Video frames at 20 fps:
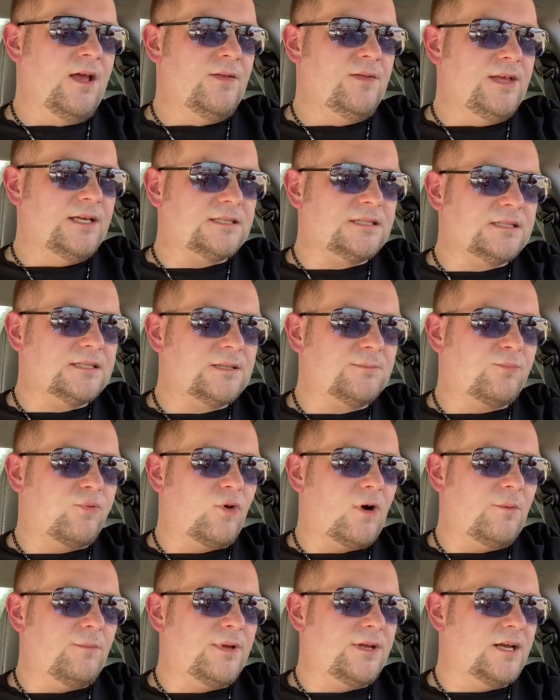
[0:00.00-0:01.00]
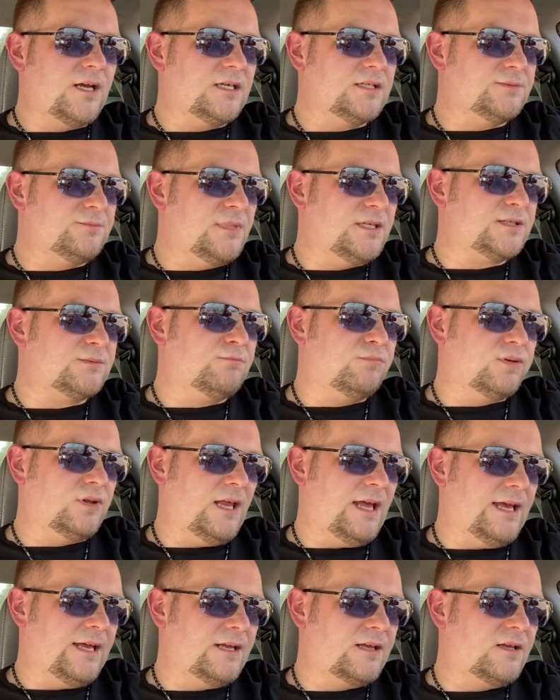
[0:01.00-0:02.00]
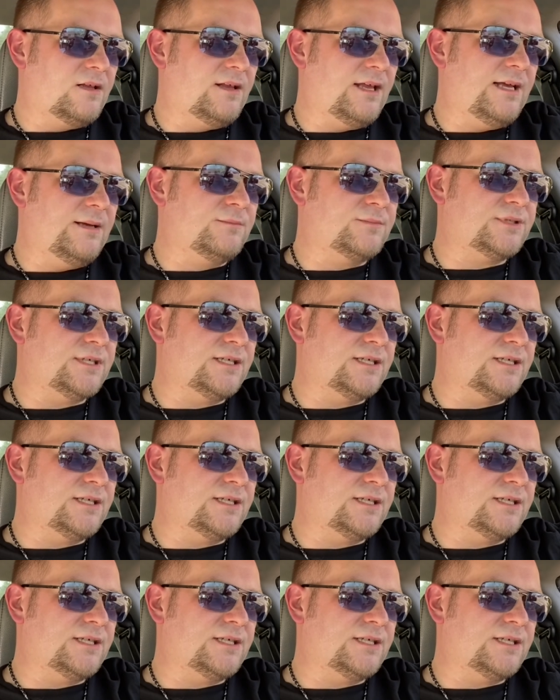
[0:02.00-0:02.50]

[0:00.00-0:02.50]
This is important because Miss Blank claims